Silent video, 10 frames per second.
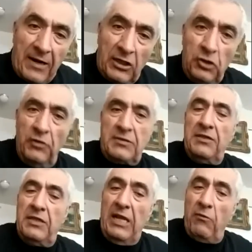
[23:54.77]
around you since
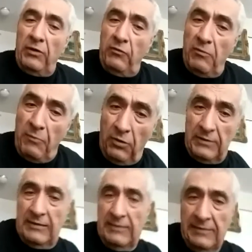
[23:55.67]
the day one you were
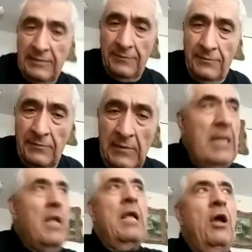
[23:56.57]
born.
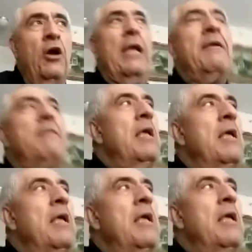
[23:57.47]
Okay,
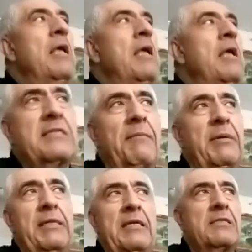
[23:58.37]
a lady,
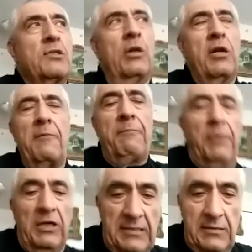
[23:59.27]
somebody stole her
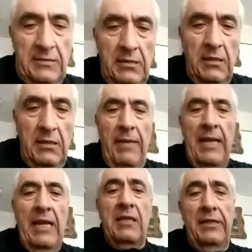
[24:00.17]
purse.
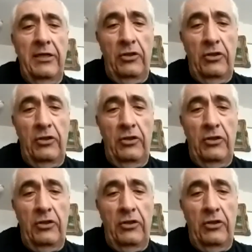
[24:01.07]
Headline